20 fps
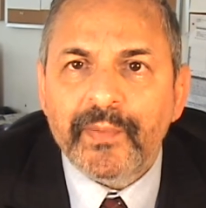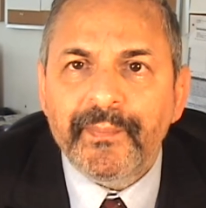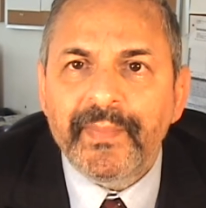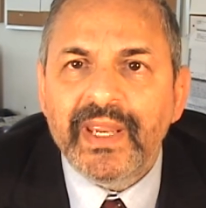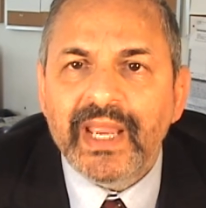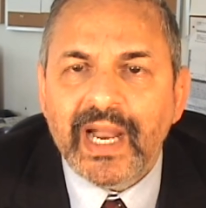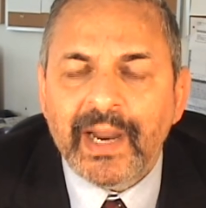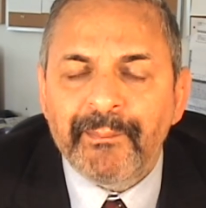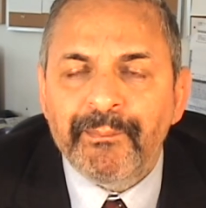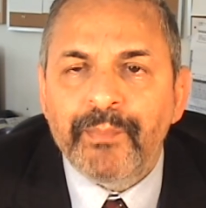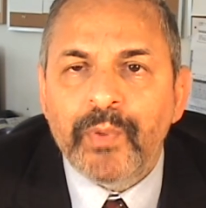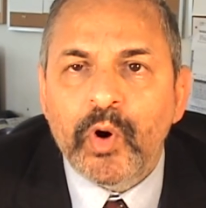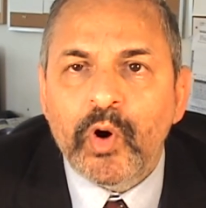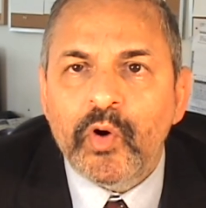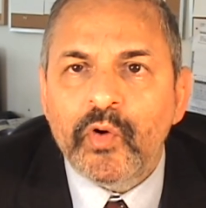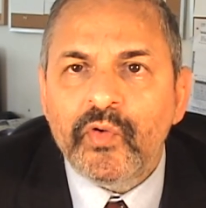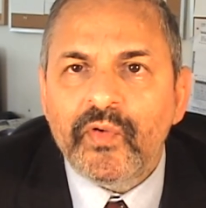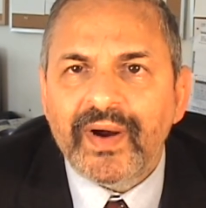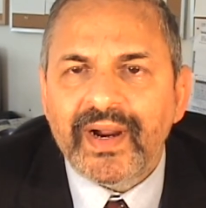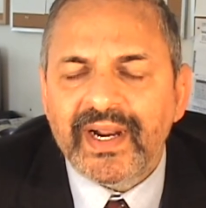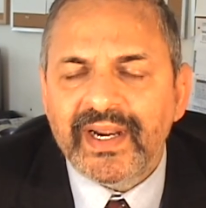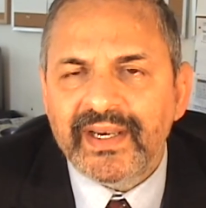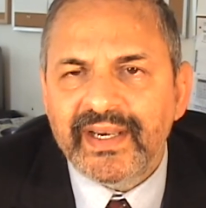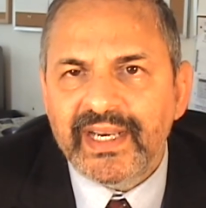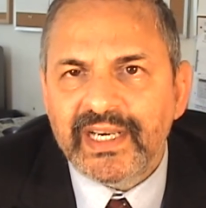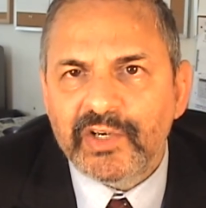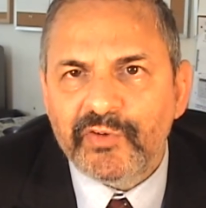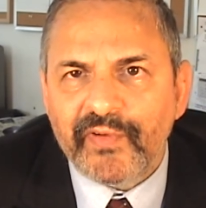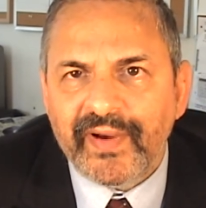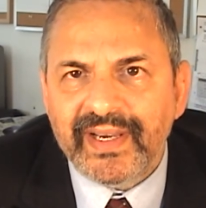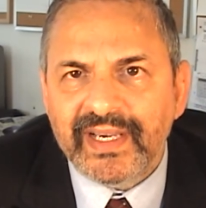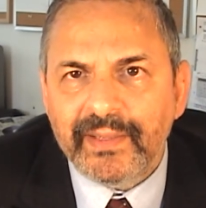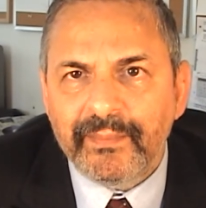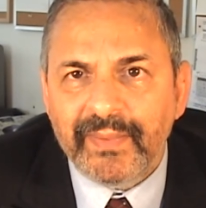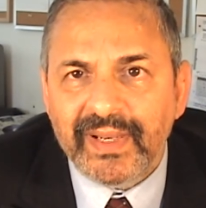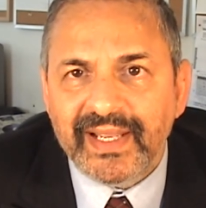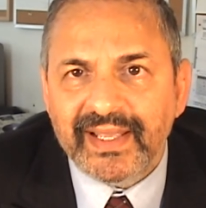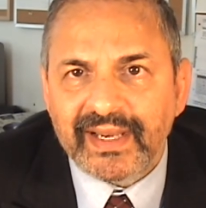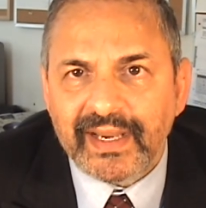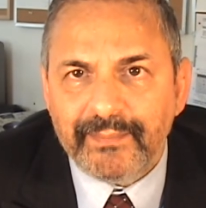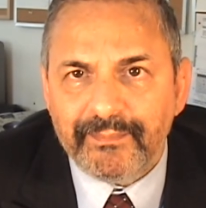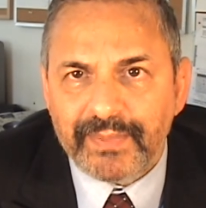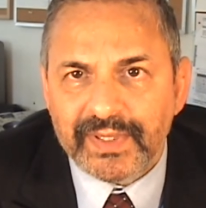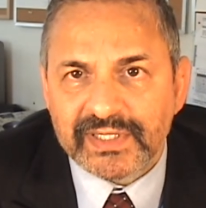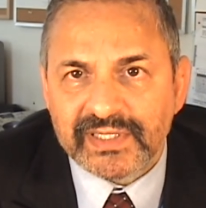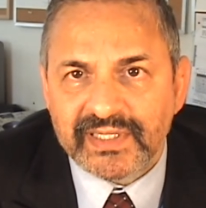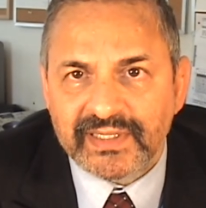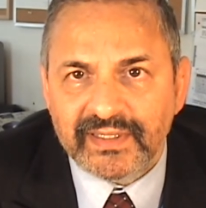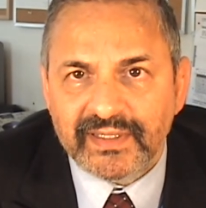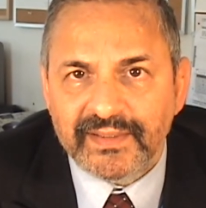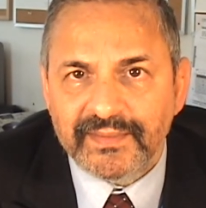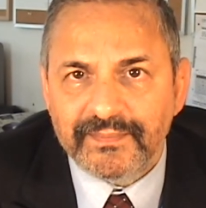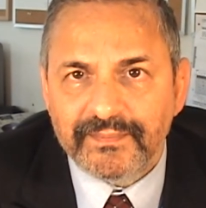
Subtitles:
be above 120 milligram percent.